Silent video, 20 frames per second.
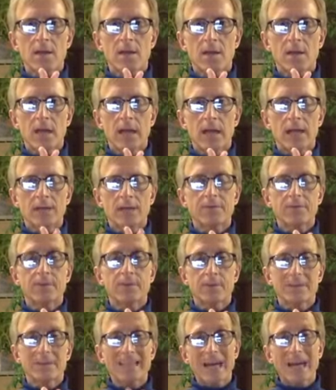and if you're
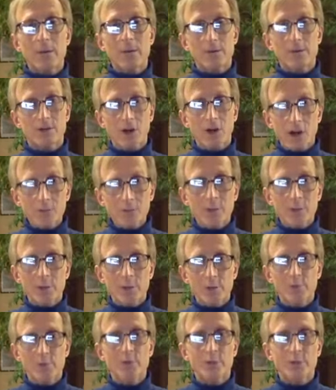in downward dog
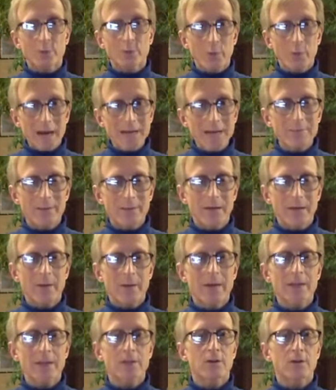pose where you're weight
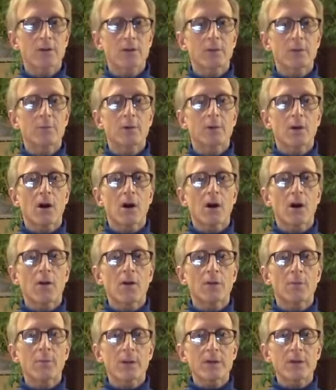bearing, you're going to put all the
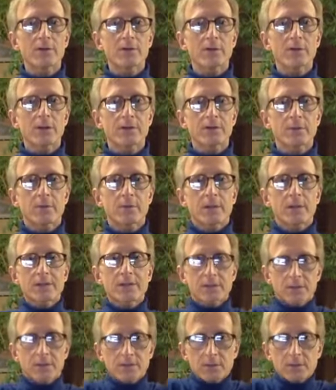pressure on your wrist.
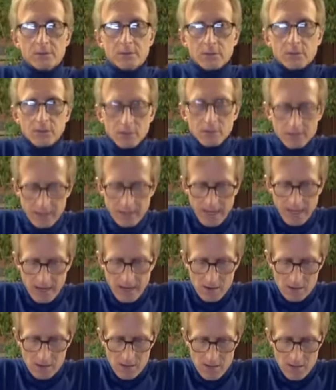And if you look now
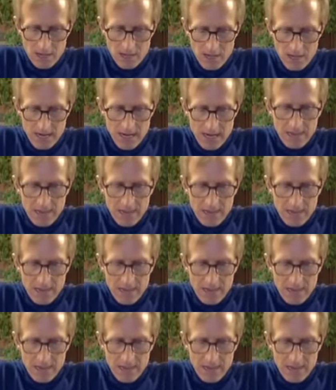at